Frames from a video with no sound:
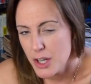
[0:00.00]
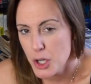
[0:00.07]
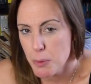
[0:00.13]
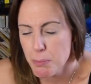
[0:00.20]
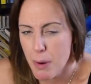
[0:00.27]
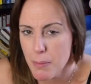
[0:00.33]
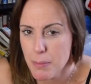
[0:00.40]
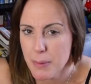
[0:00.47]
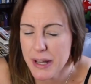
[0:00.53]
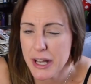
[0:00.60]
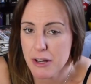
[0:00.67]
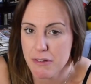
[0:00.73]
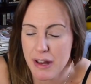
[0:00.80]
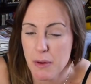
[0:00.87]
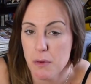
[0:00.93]
you'll probably
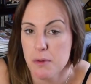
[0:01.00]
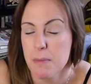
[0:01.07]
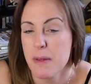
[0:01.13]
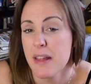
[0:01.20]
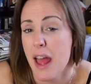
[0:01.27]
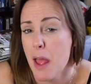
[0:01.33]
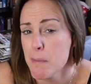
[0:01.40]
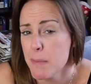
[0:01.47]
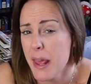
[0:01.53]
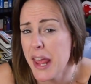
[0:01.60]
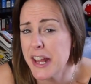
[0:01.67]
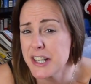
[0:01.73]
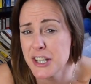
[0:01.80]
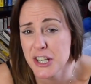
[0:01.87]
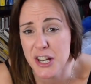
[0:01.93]
agree with me that
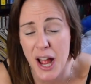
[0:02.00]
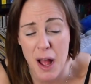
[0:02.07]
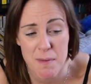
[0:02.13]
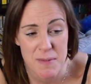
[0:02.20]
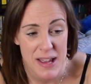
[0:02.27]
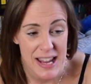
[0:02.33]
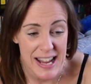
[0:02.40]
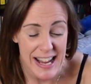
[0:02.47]
NBA Jam